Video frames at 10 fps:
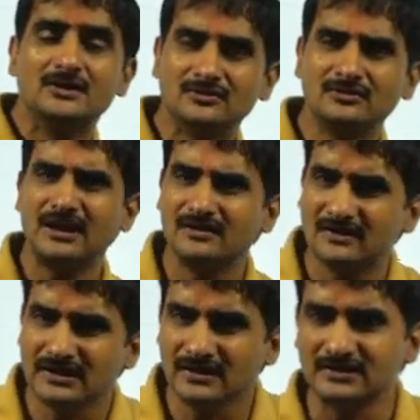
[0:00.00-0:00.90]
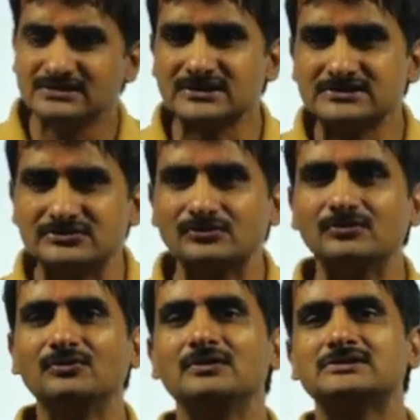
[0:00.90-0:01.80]
So that leads us to
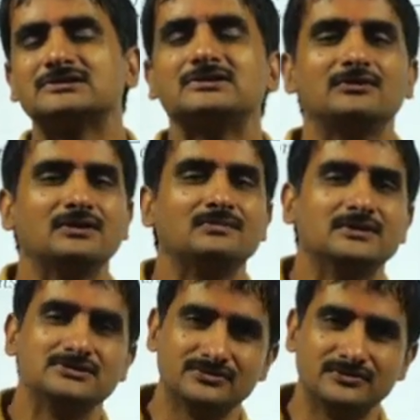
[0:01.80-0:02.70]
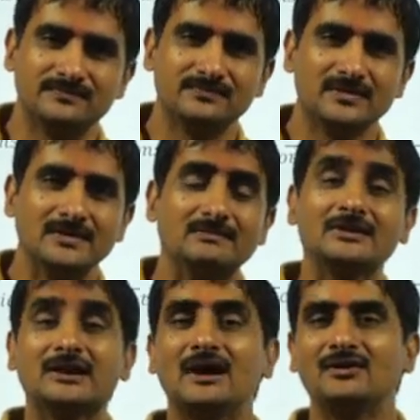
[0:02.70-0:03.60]
Rolle's theorem, bachcho.
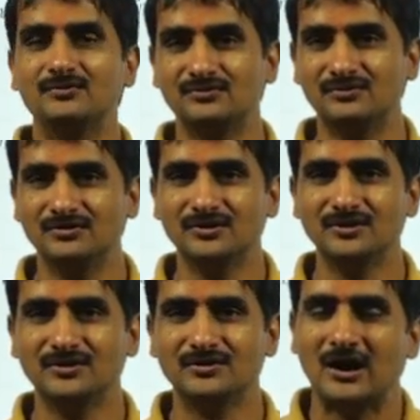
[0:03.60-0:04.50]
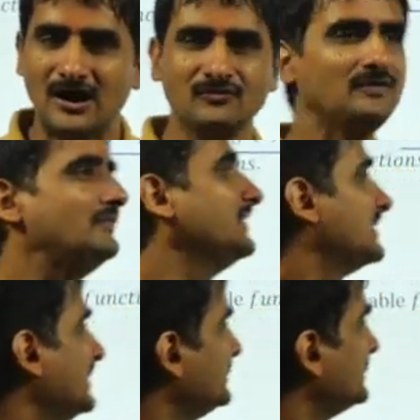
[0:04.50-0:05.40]
But how will we
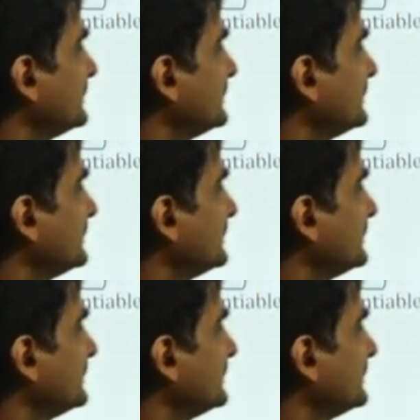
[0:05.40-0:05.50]
get this